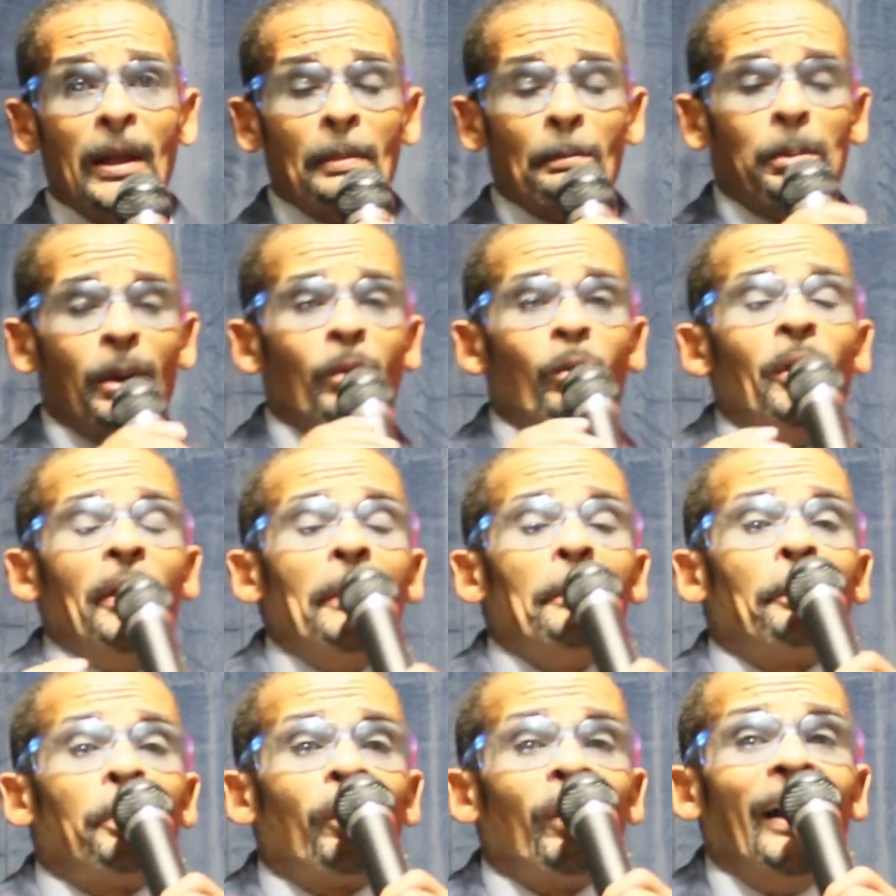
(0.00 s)
But
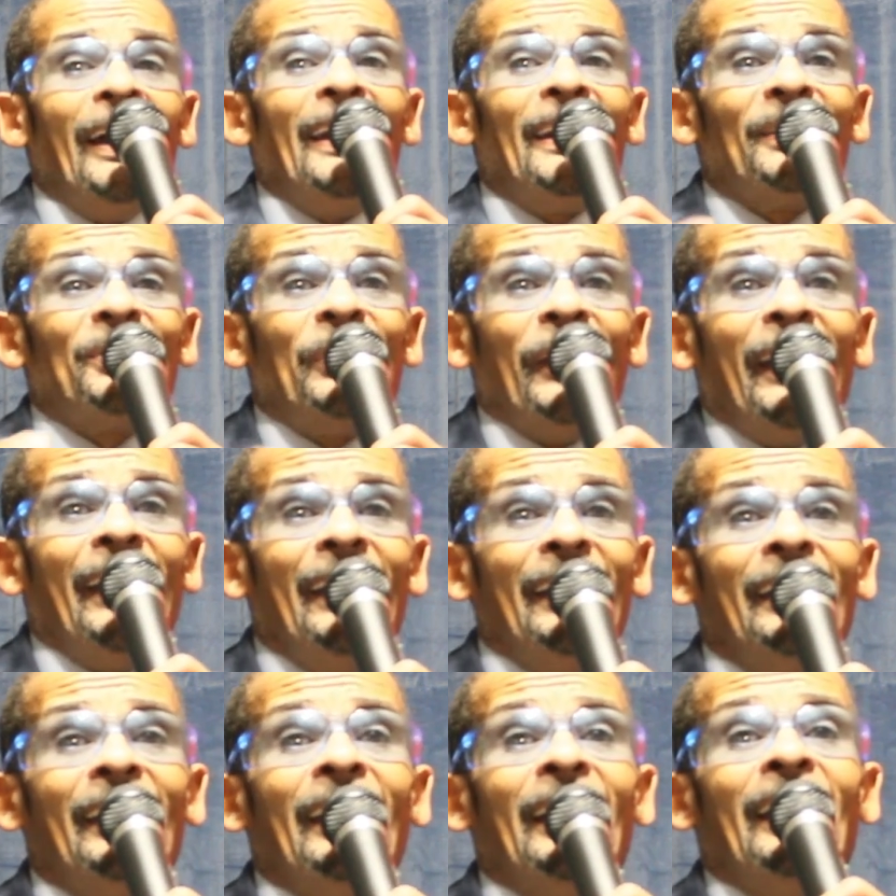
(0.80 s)
we pray
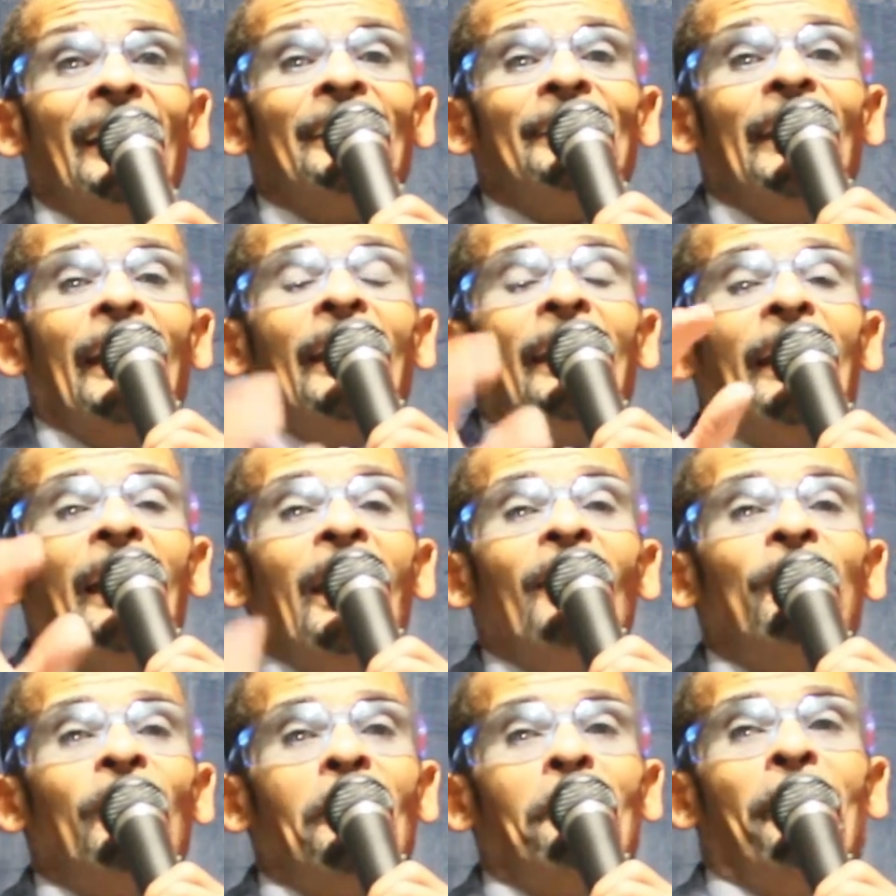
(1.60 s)
today that
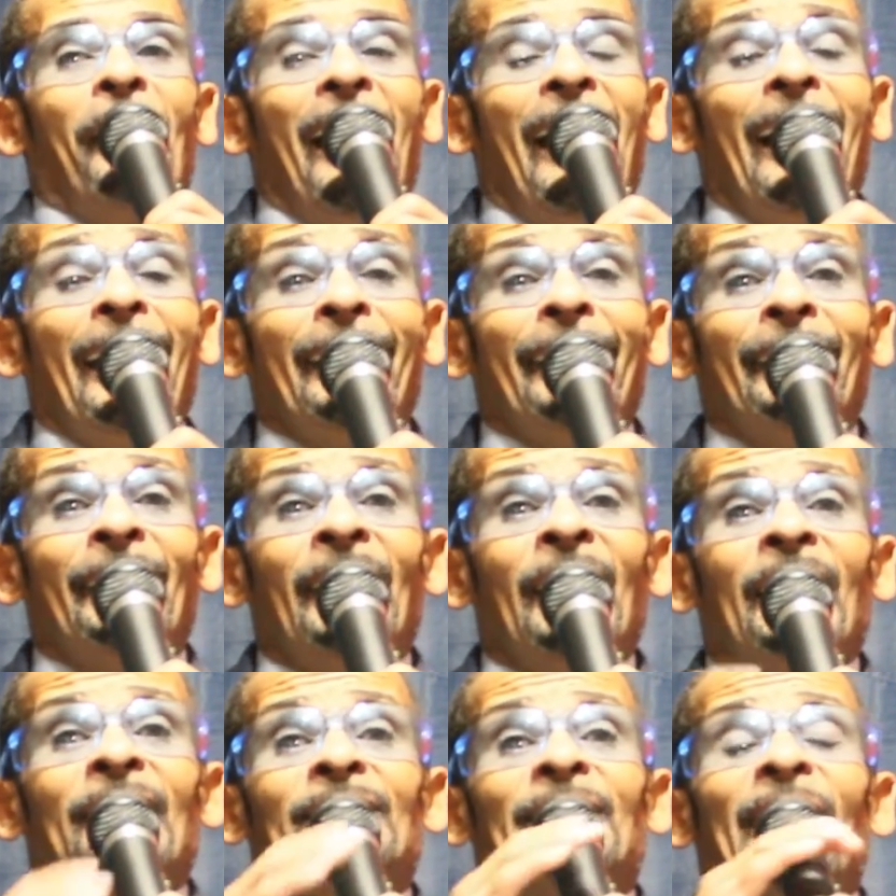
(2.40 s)
everybody
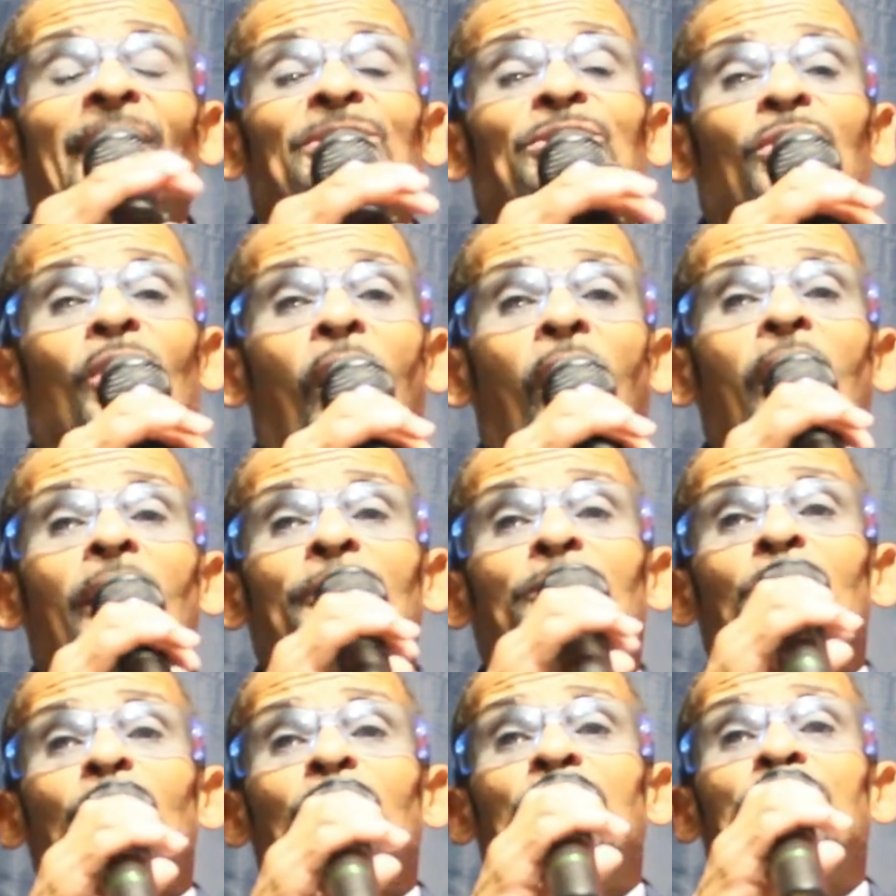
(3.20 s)
that's
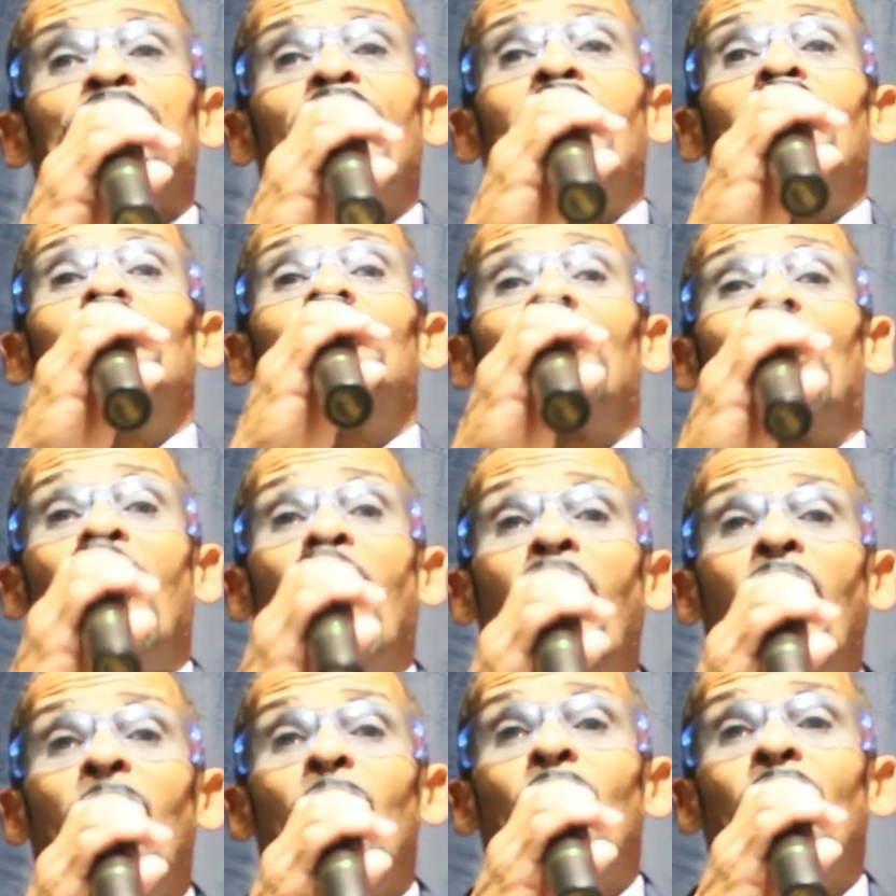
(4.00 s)
going through something,
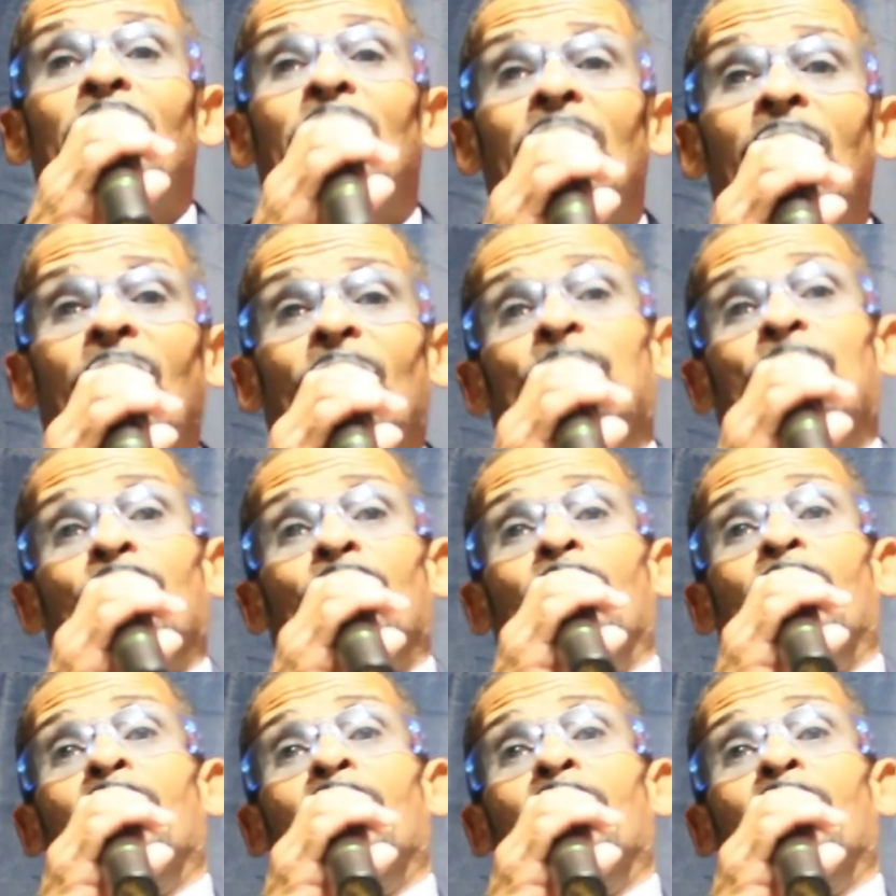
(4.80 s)
God will cover.